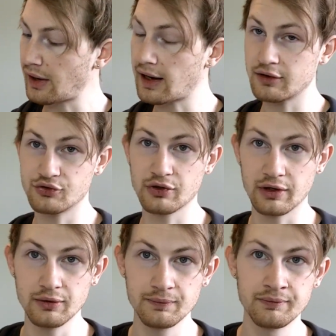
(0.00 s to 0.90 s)
hand
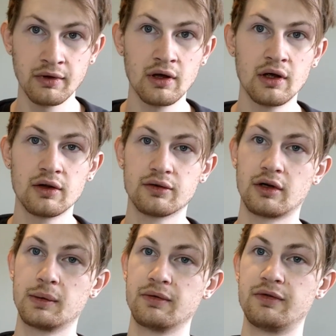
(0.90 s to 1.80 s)
drill, it's
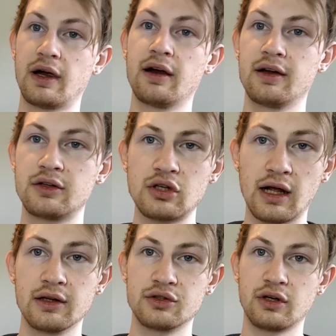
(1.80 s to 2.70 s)
going to be very
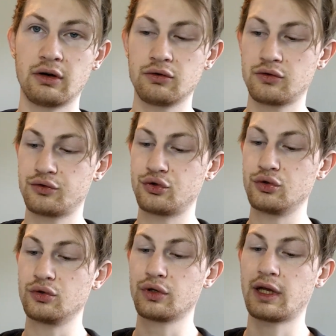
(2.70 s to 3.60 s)
challenging
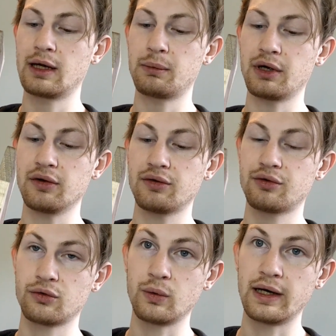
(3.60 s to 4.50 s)
to keep it
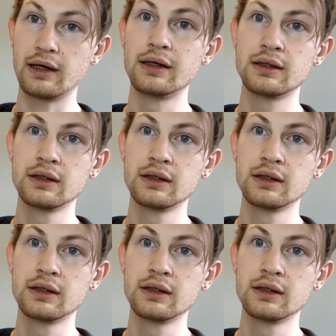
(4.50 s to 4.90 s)
square